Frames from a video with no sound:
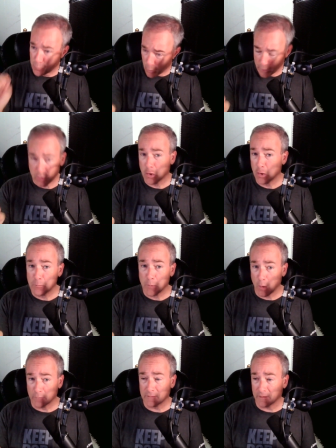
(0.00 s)
What you could
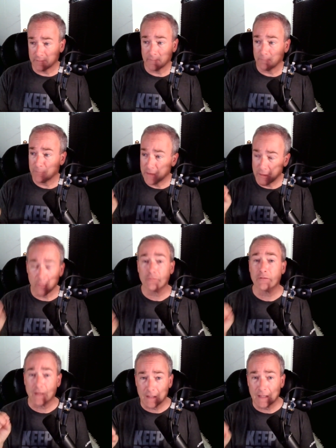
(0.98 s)
post is,
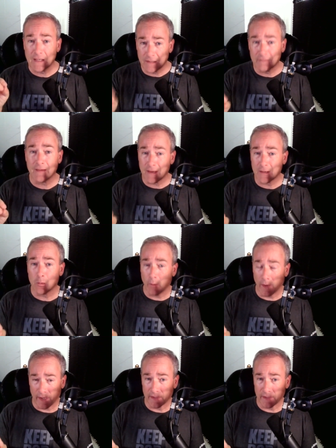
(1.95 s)
here's a key
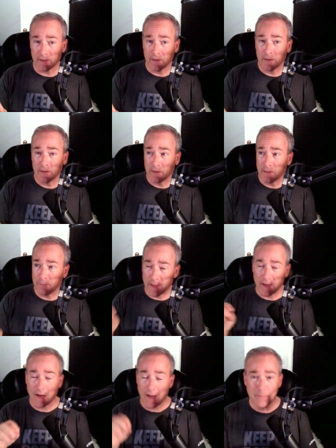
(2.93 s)
takeaway
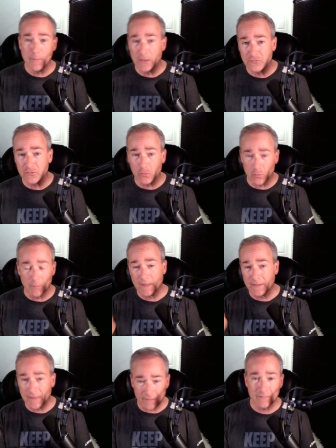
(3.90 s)
that I mention or
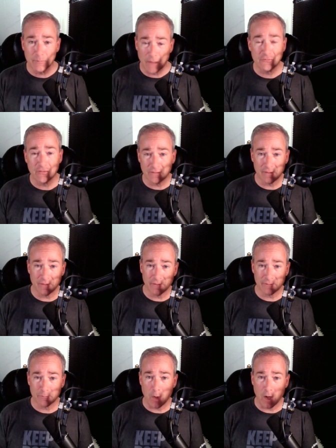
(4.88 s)
my guest mentions
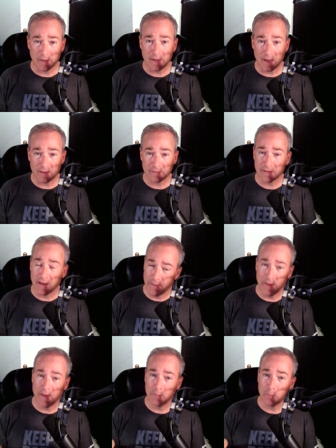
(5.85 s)
in this podcast,
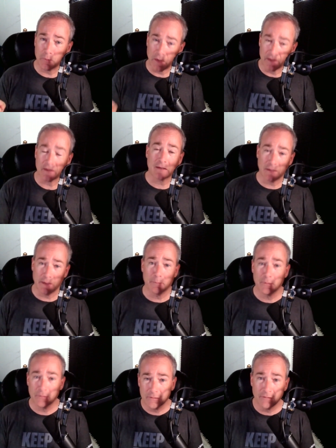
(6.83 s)
and then play a
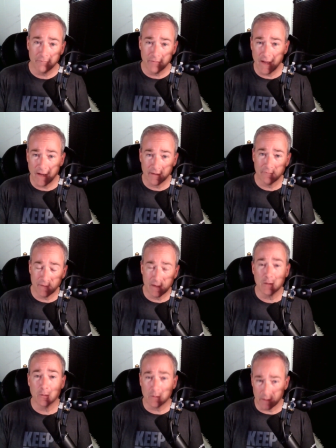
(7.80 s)
clip of that, a
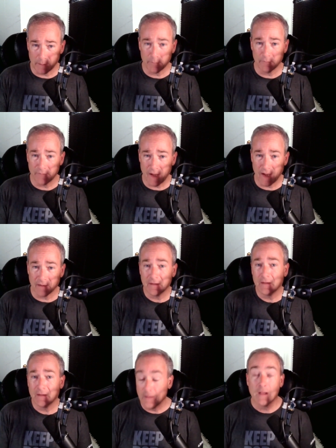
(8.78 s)
video clip of that.